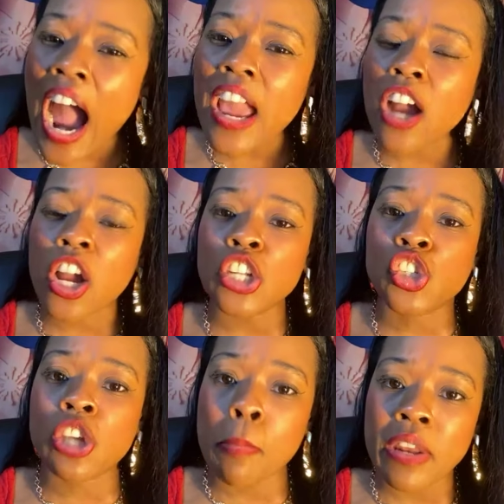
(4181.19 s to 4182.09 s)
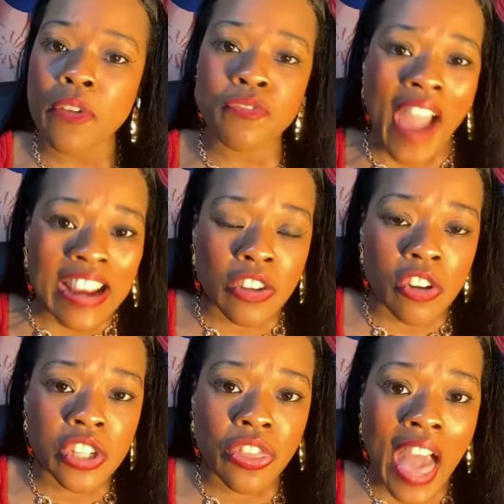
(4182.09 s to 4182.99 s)
I a contributing
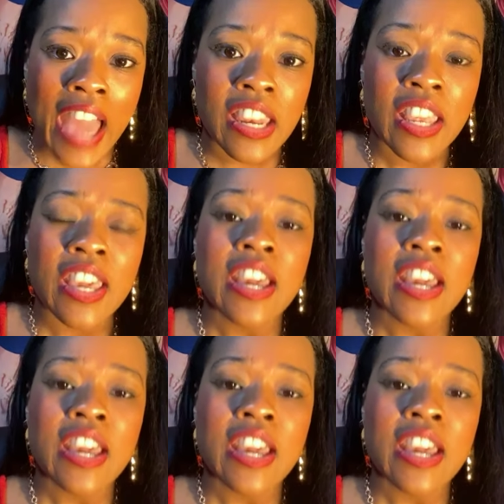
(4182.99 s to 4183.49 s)
factor to that?